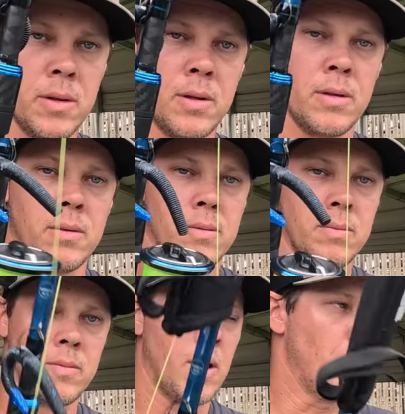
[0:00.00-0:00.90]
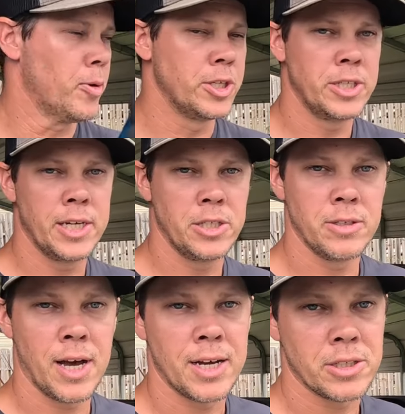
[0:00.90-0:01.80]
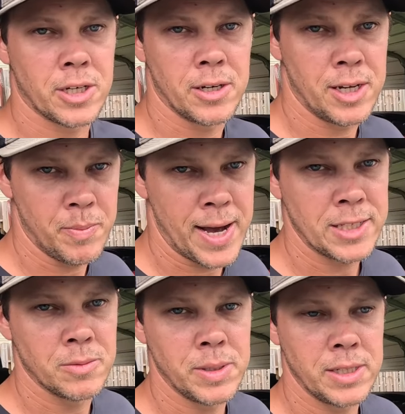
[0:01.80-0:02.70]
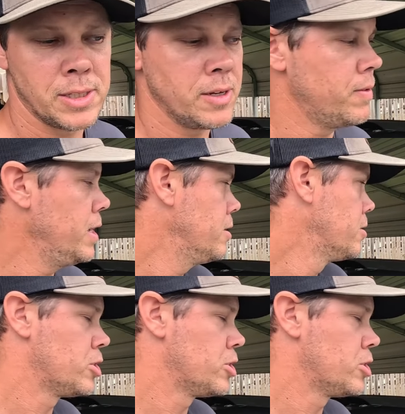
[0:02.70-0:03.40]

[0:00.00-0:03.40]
Go get them, guys. I appreciate you guys turning in Bass and Bee TV.